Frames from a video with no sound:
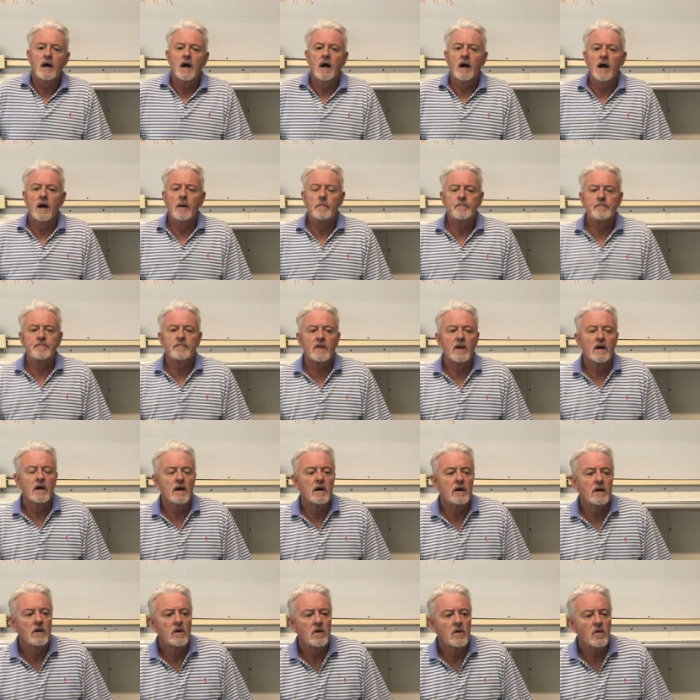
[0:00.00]
Um,
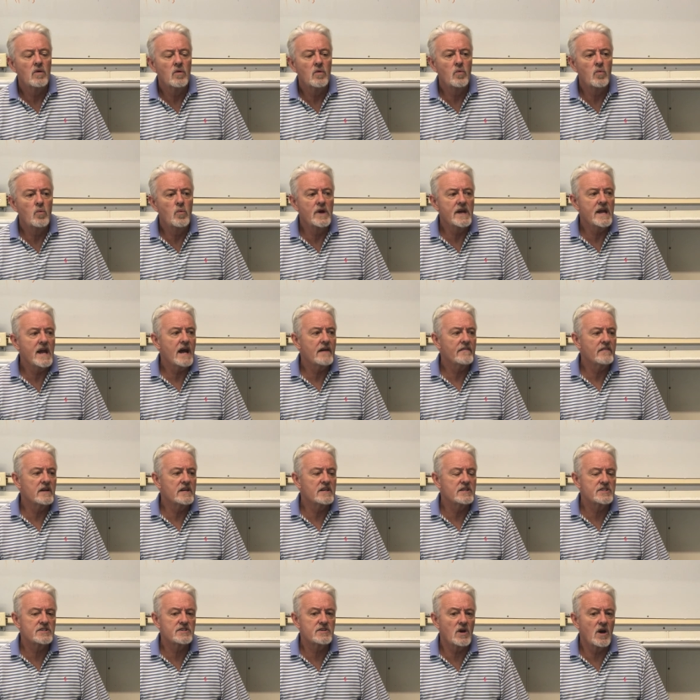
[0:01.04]
we have
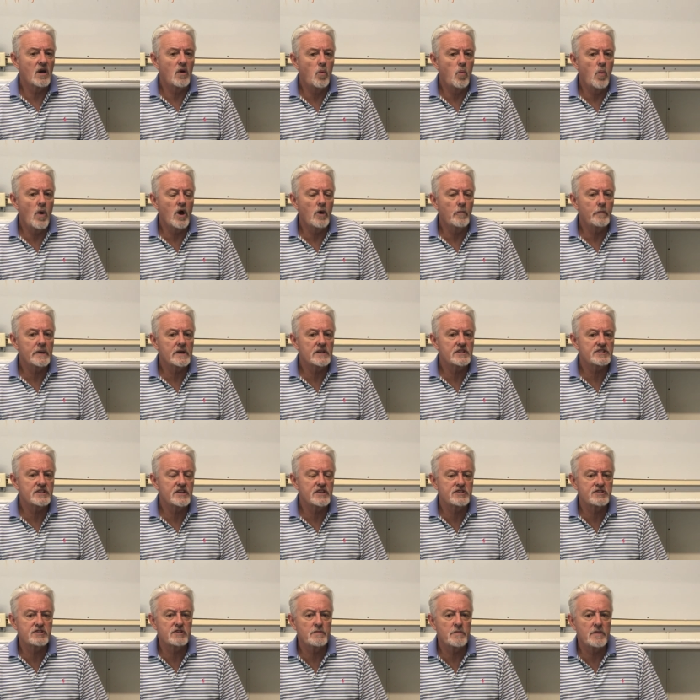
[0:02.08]
a, a whelping
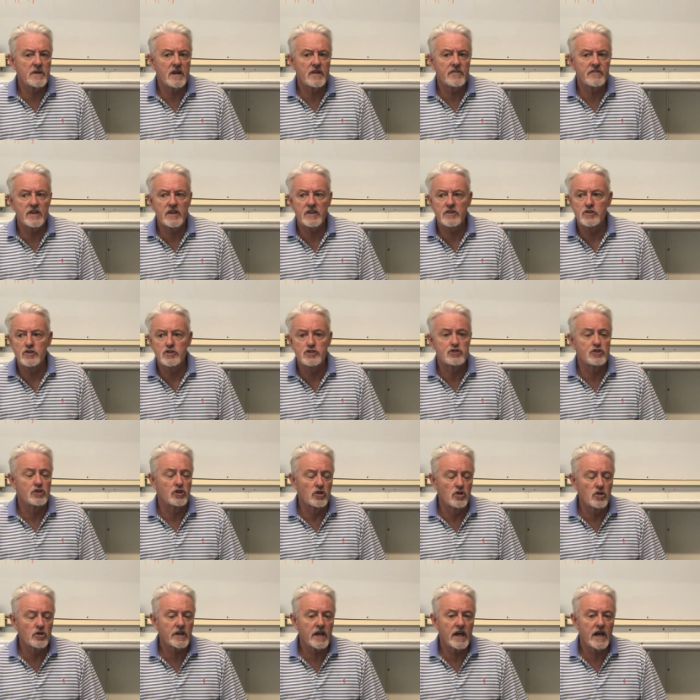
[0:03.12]
system that I think you should
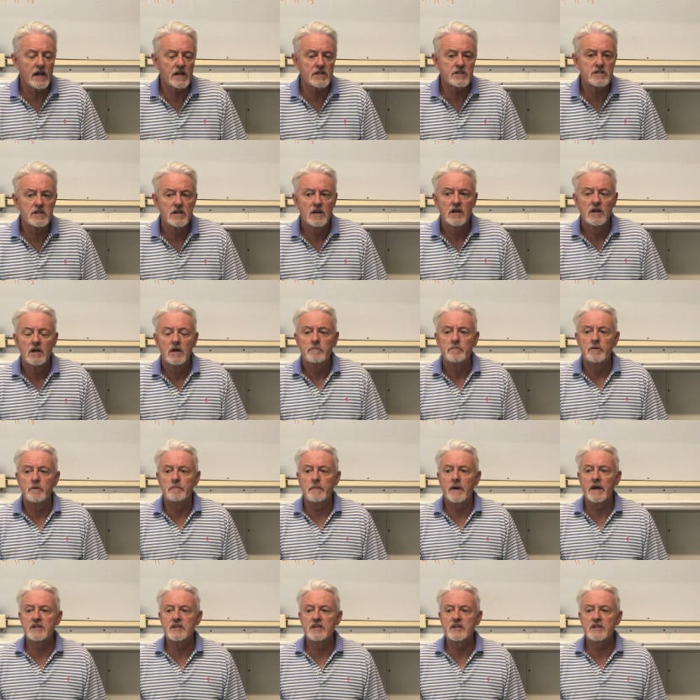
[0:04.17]
look at, but